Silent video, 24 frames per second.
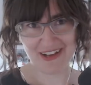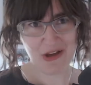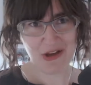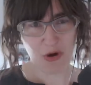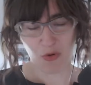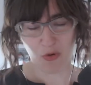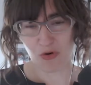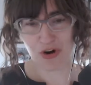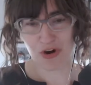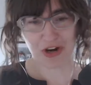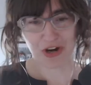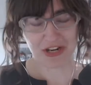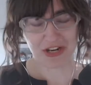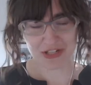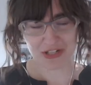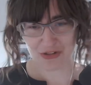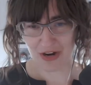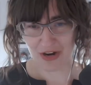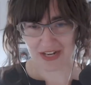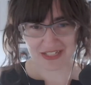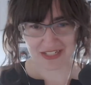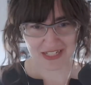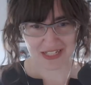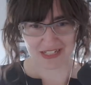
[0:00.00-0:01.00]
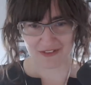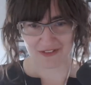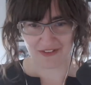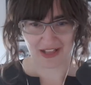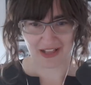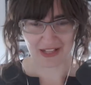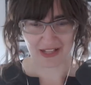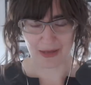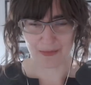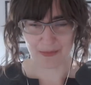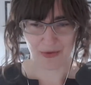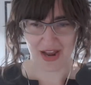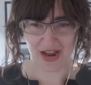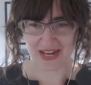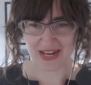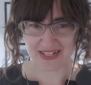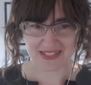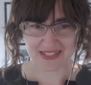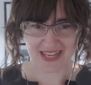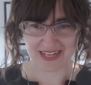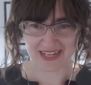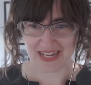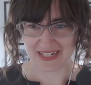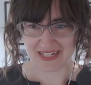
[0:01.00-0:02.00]
organ trying to develop right it's
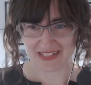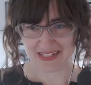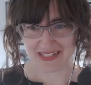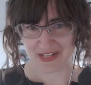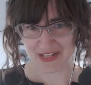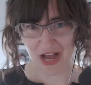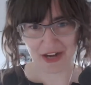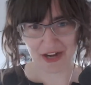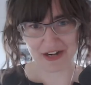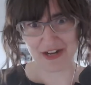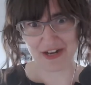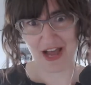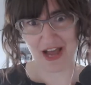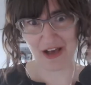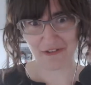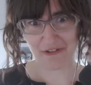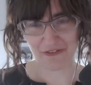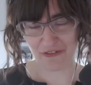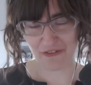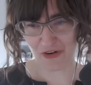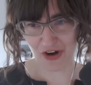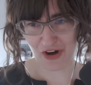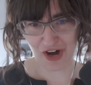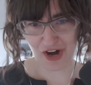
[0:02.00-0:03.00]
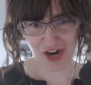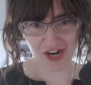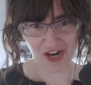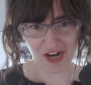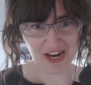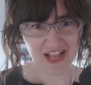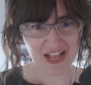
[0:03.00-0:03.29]
like it's not enough for